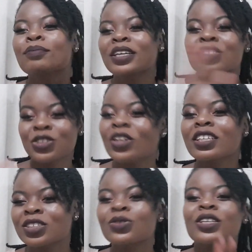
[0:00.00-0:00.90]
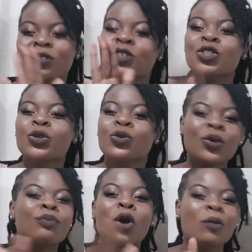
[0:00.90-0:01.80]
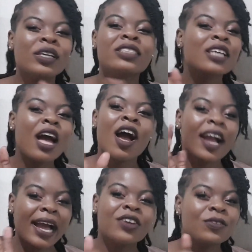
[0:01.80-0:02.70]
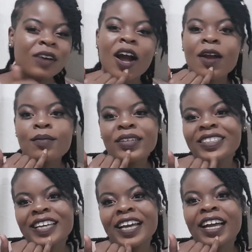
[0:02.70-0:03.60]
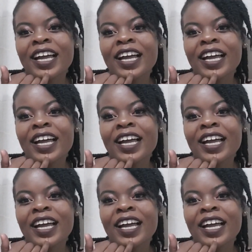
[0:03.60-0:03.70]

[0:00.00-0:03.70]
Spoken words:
pictures on the screen to show you what pomades kind of are, but yeah,